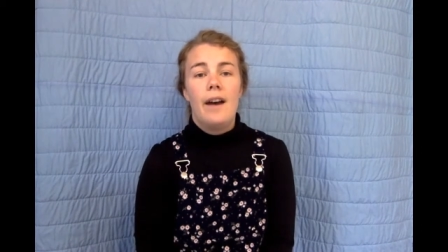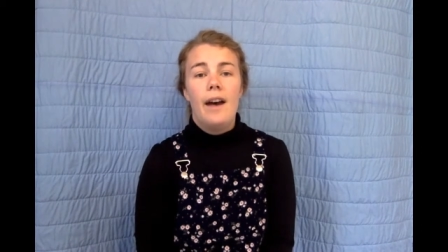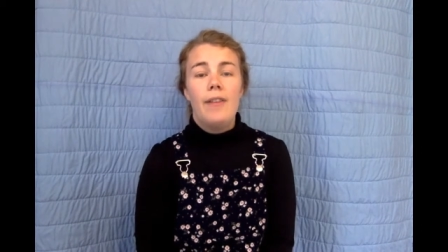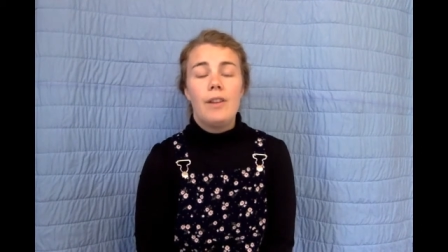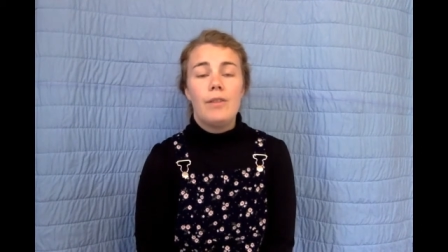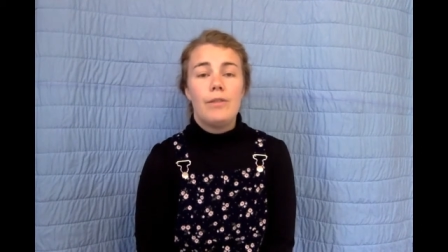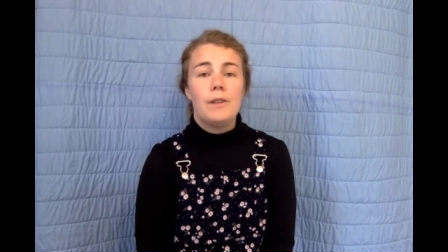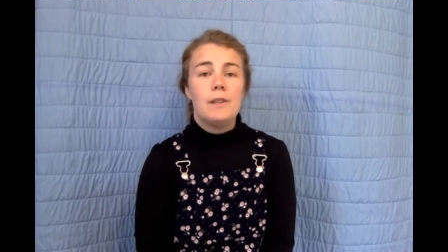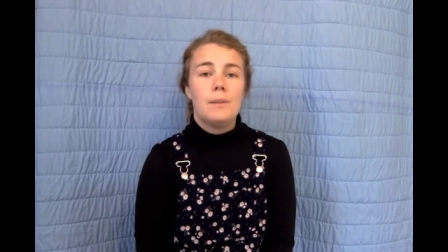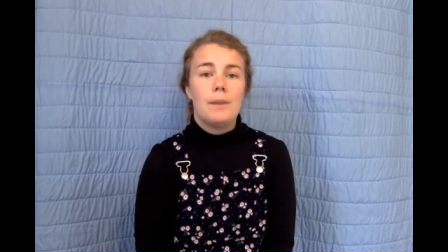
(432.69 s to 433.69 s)
Having a
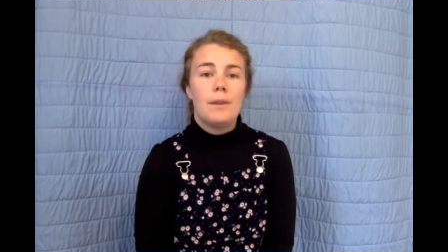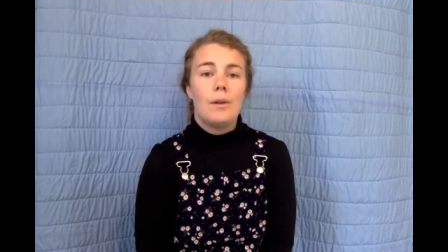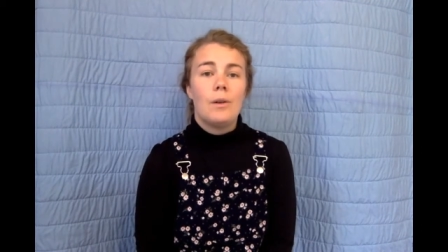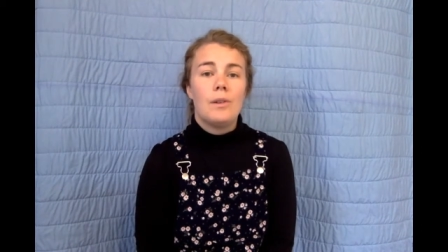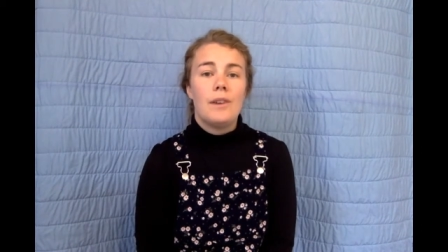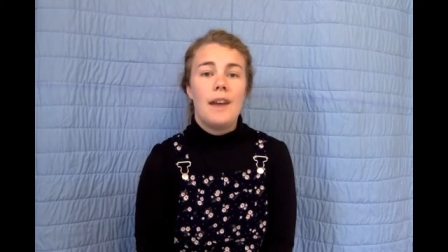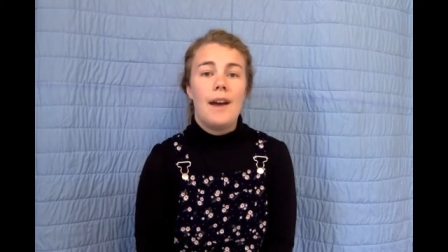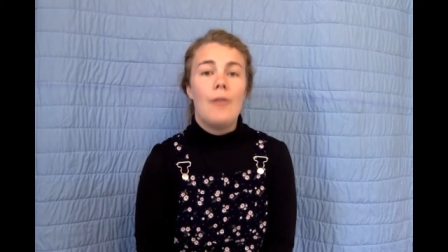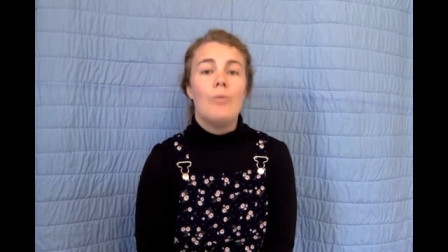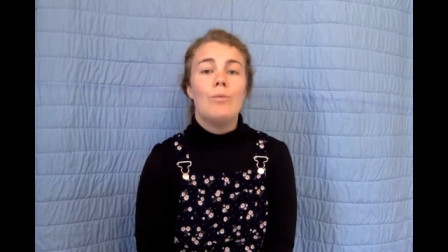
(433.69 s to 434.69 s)
friendship with God
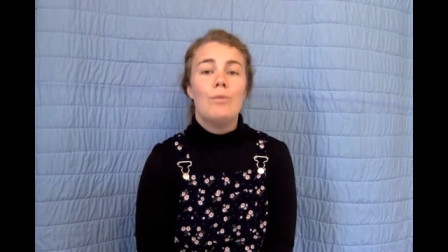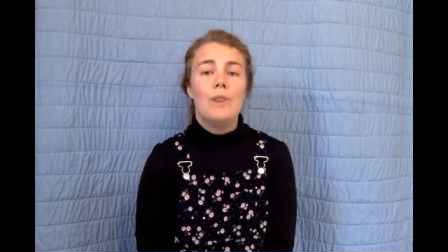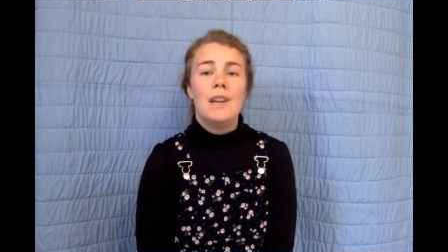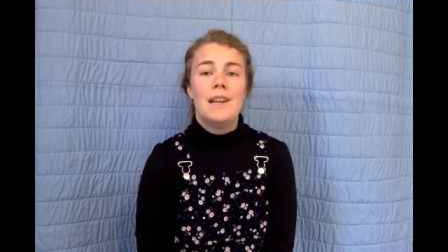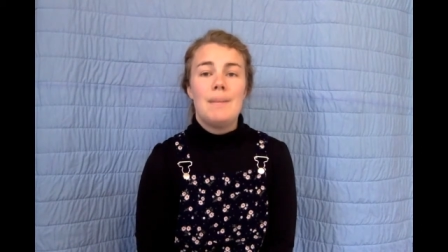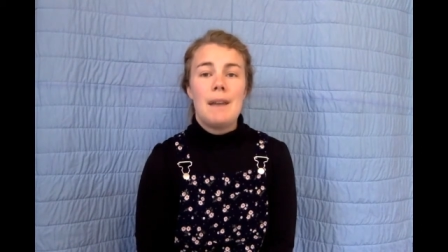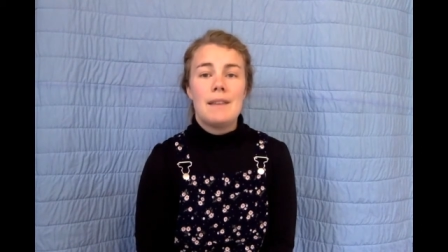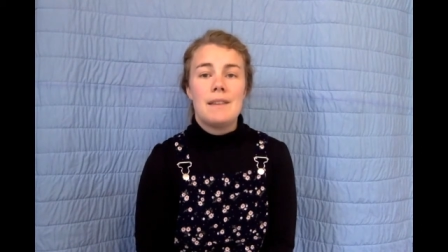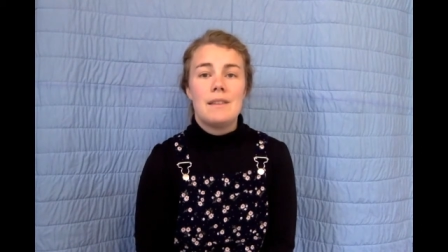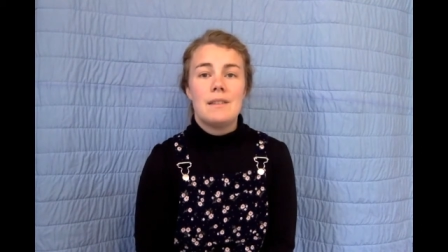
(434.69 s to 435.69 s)
now really
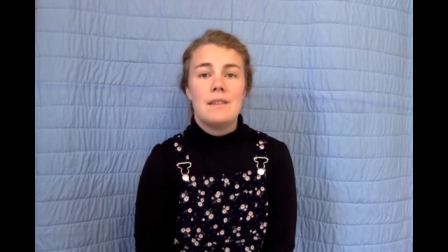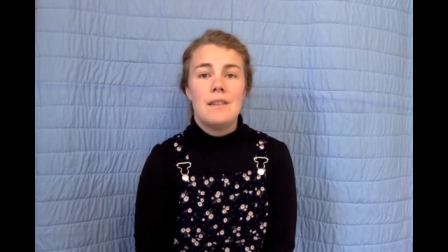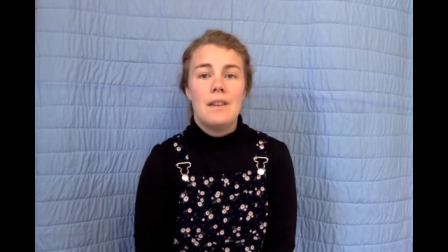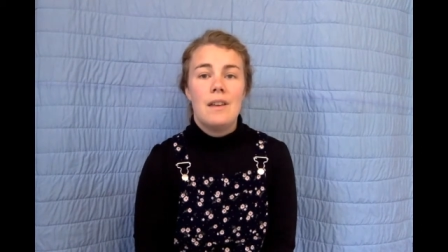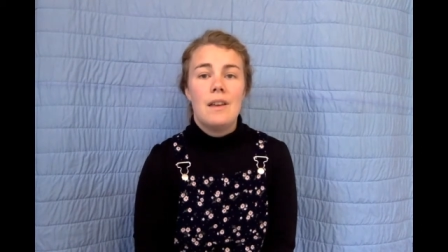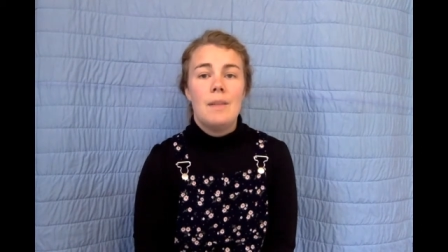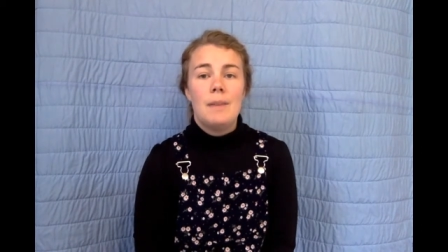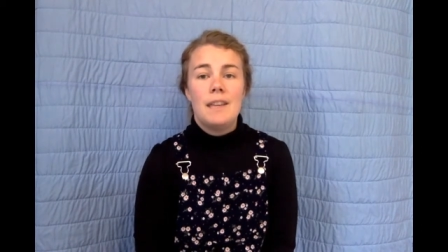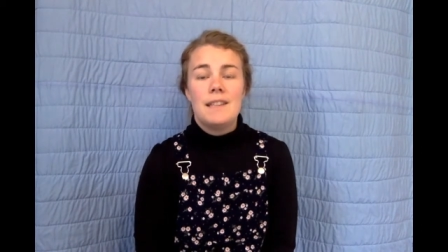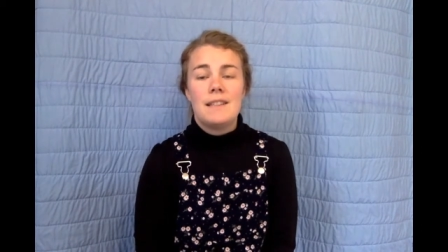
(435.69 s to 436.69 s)
matters
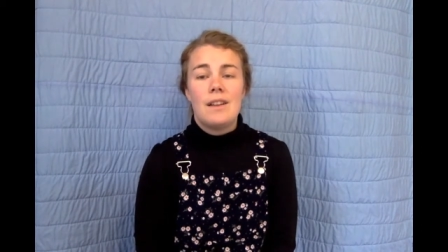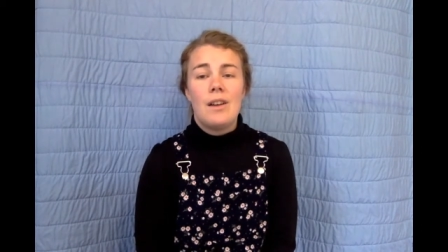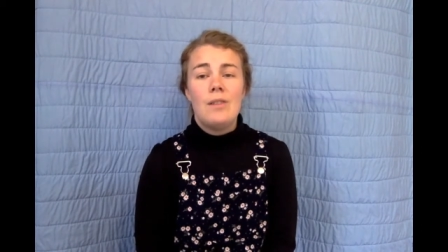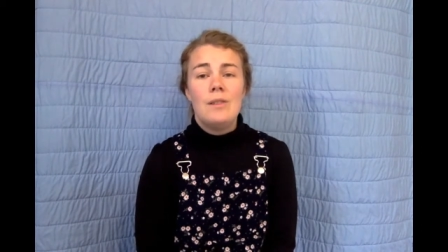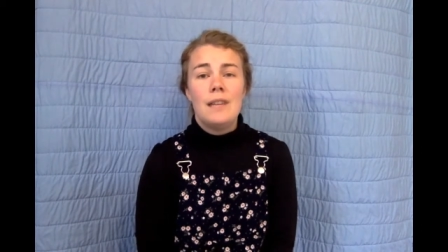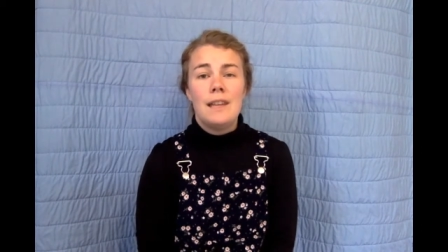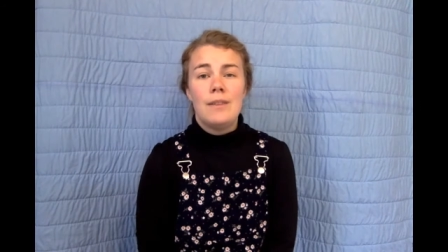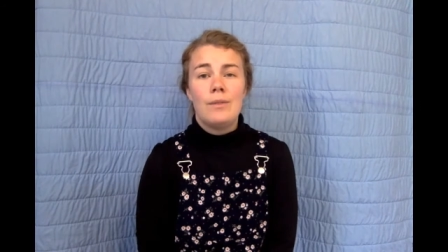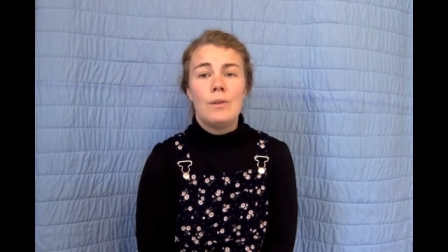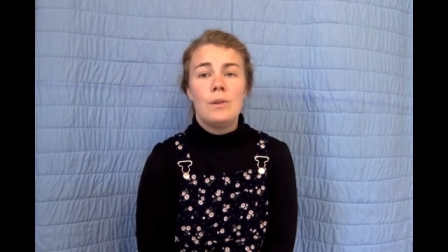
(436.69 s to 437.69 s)
because it's only
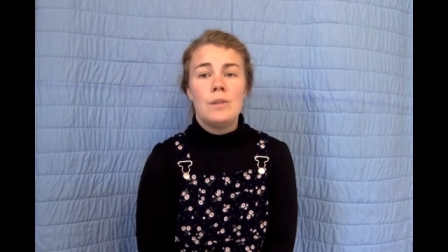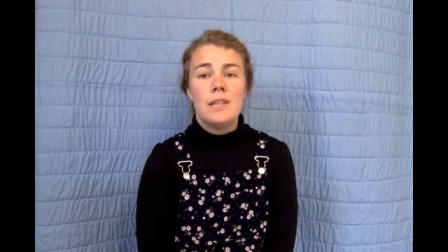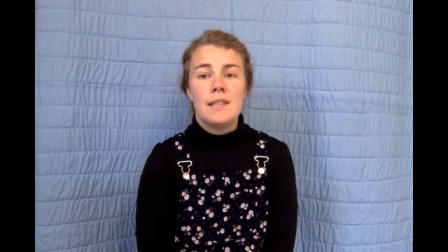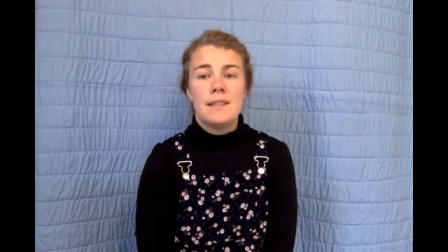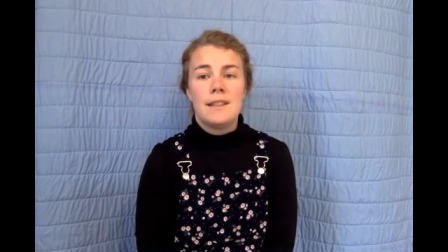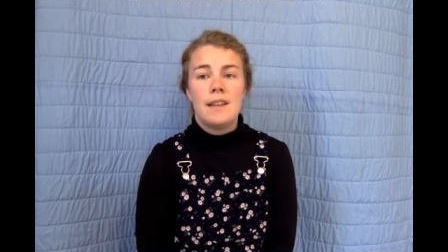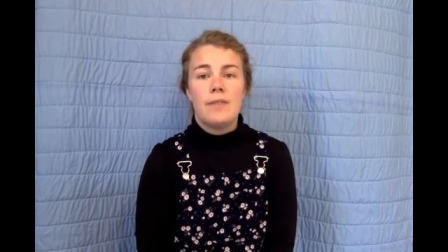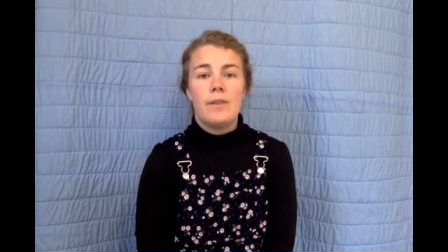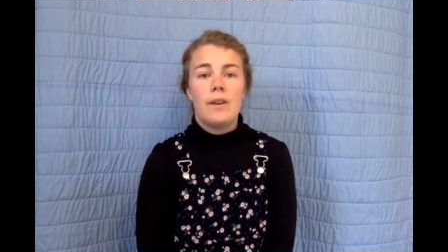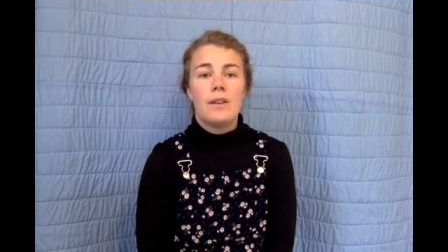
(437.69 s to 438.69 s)
through Jesus' death
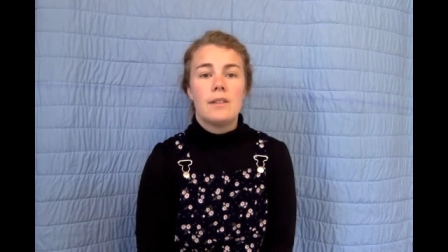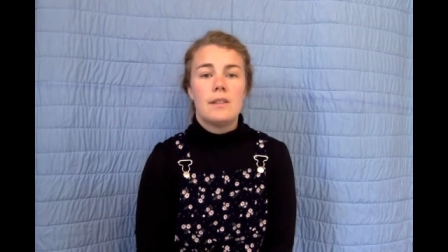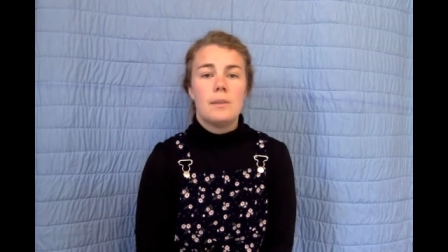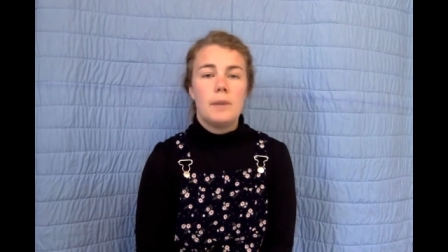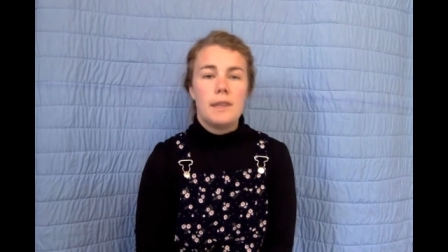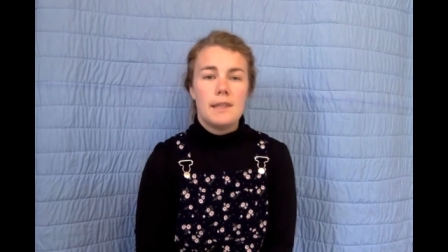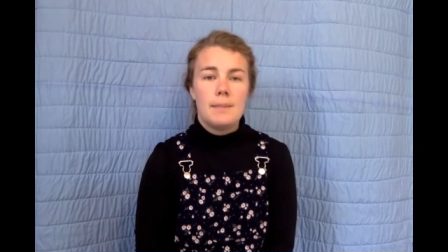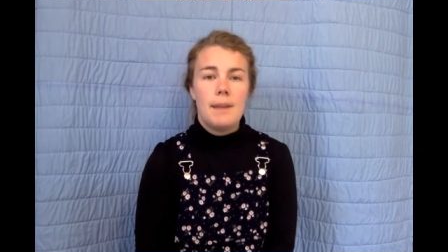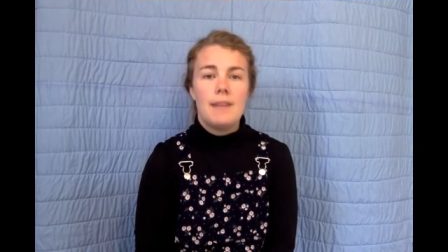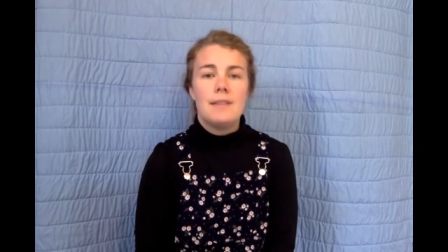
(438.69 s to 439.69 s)
fast that we can
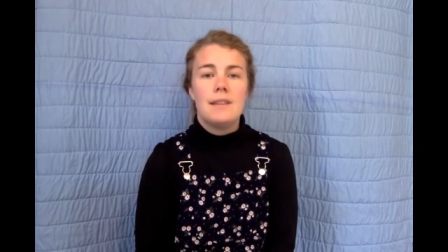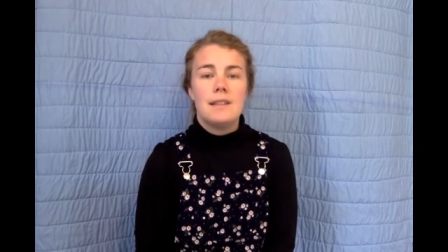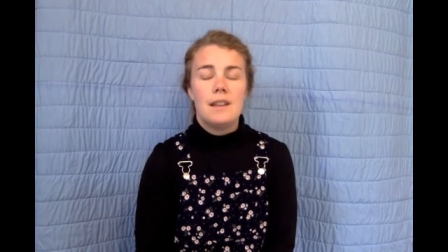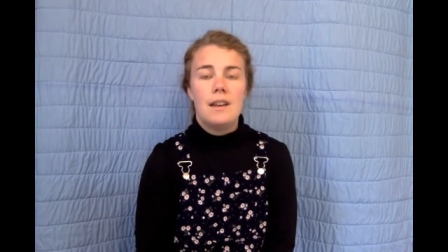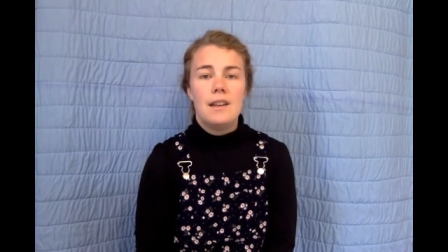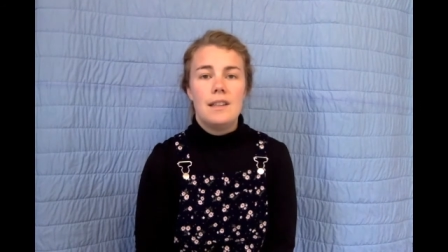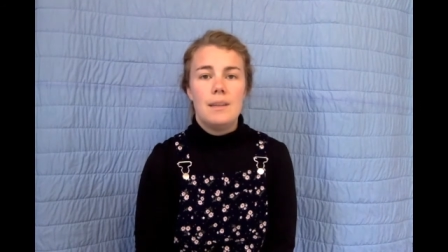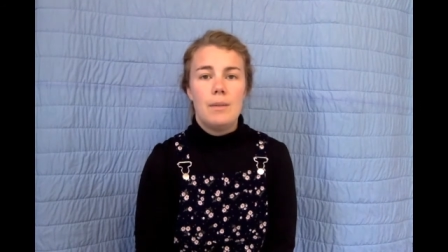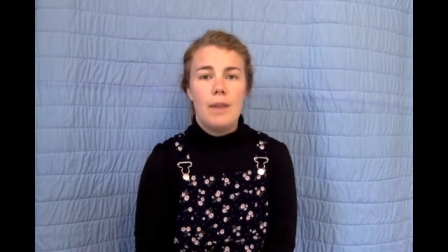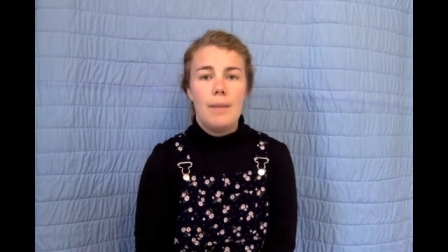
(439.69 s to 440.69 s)
spend eternity
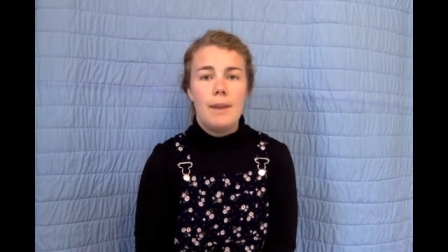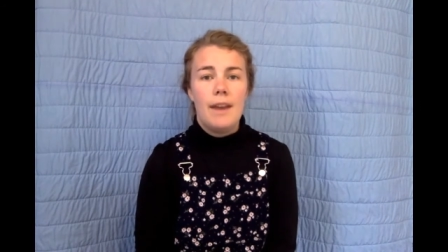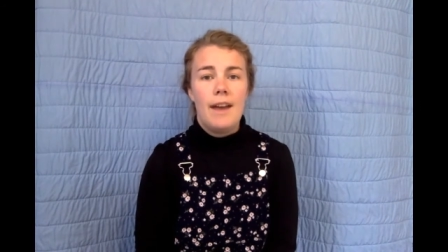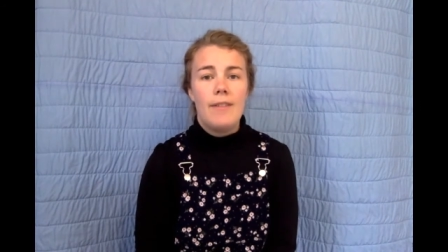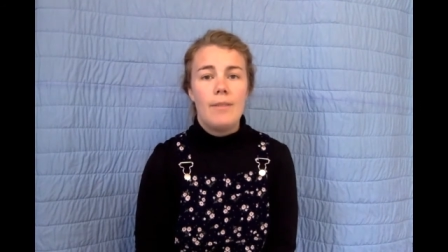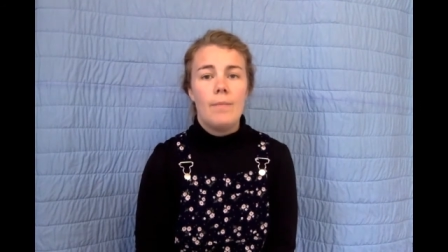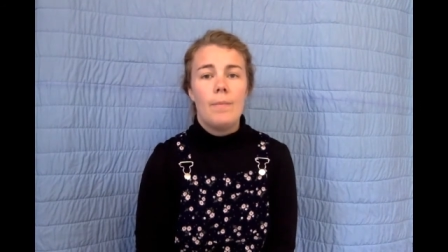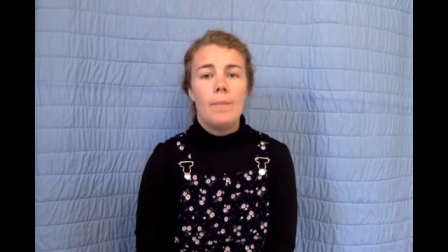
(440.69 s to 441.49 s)
with Him in heaven.